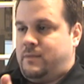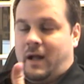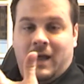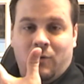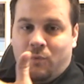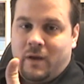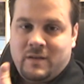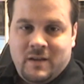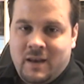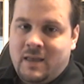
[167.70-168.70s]
I don't
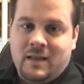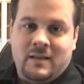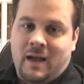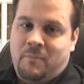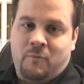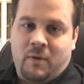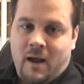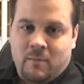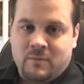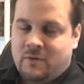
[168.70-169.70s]
wish any type of
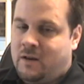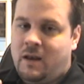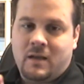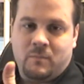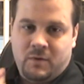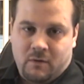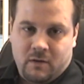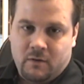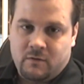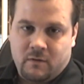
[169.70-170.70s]
problems on any computer
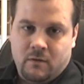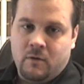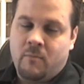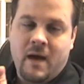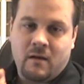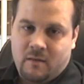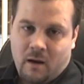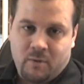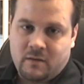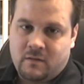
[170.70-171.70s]
user, no matter the
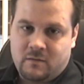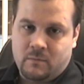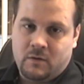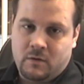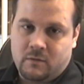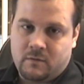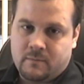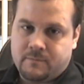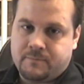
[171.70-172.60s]
operating system you use.